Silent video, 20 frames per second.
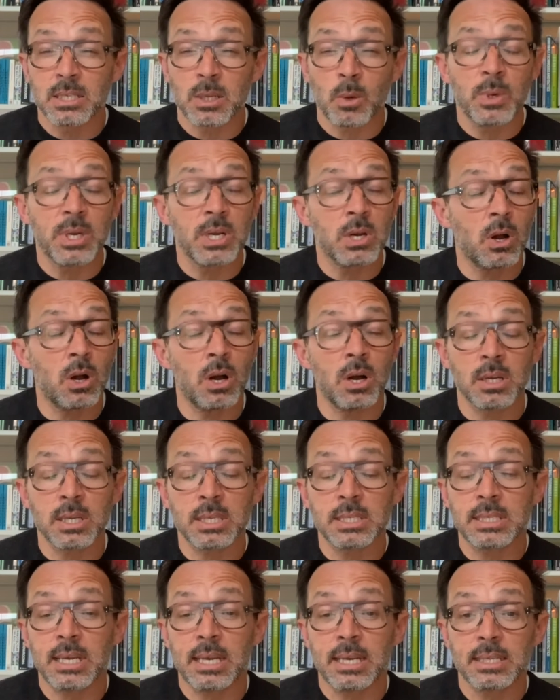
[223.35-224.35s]
So we're not
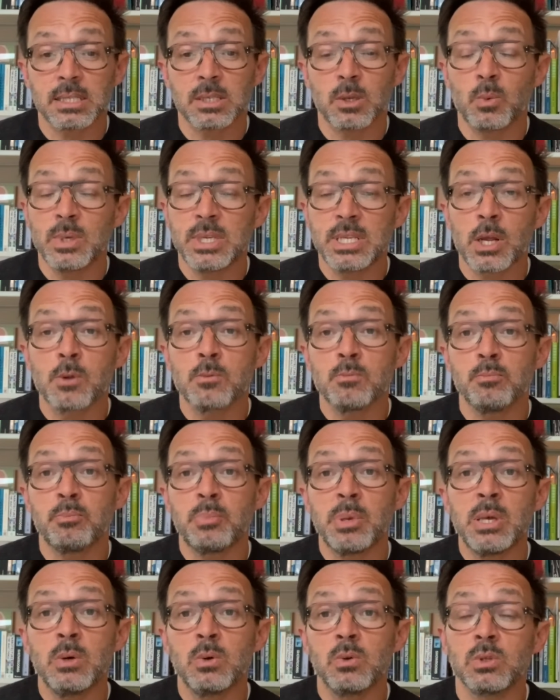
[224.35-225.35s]
architects, so we don't
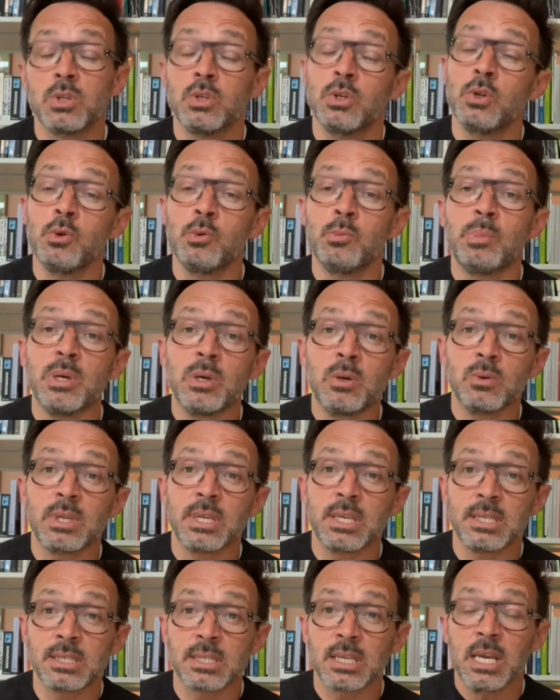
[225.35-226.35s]
build new
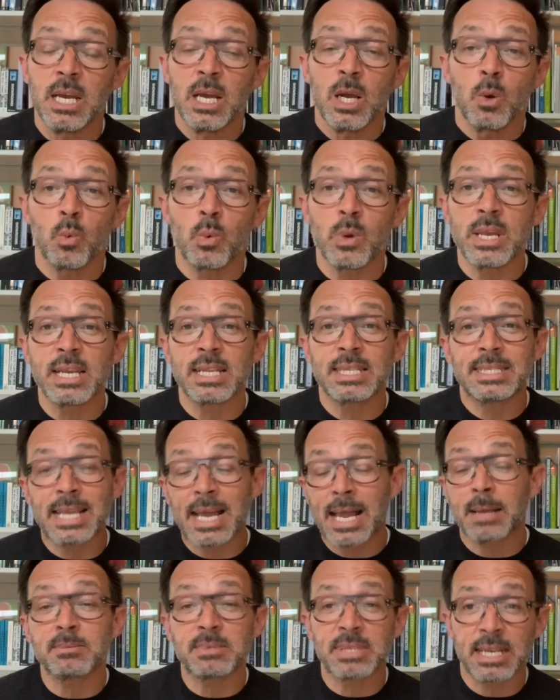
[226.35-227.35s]
buildings, we
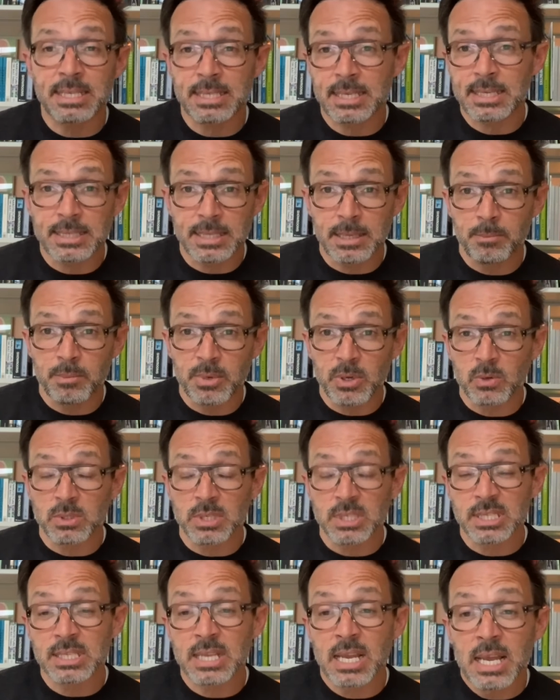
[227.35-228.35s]
adapt existing
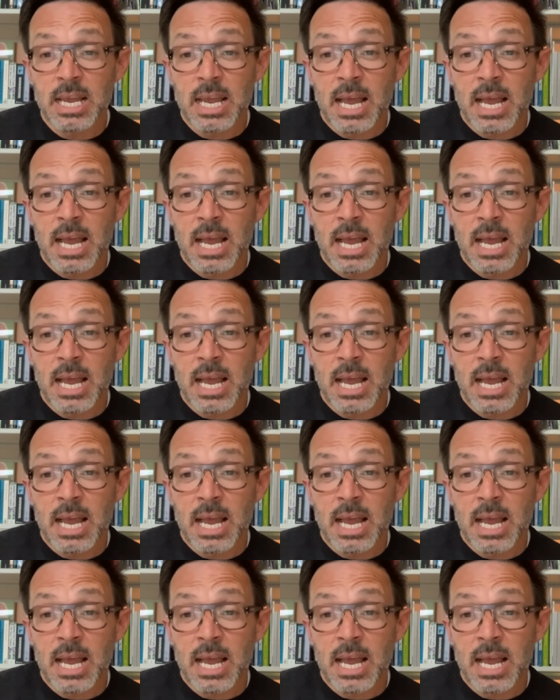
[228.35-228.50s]
buildings.